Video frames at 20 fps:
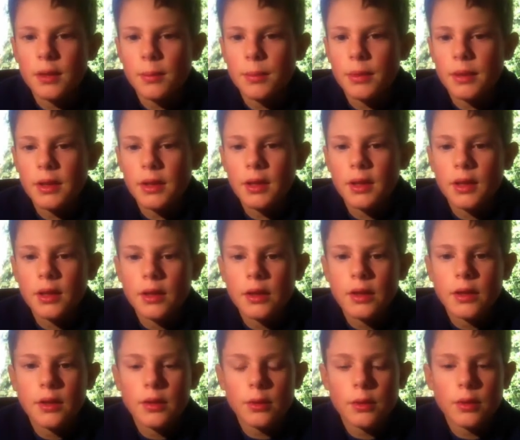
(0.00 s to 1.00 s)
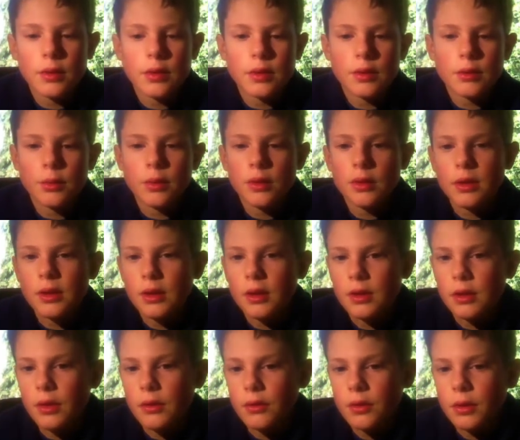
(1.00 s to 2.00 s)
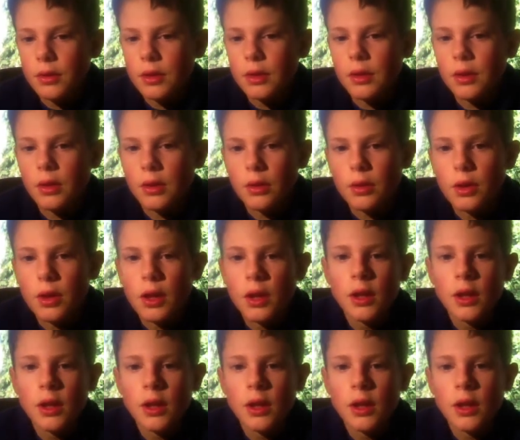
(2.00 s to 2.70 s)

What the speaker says: be not as good quality as others, so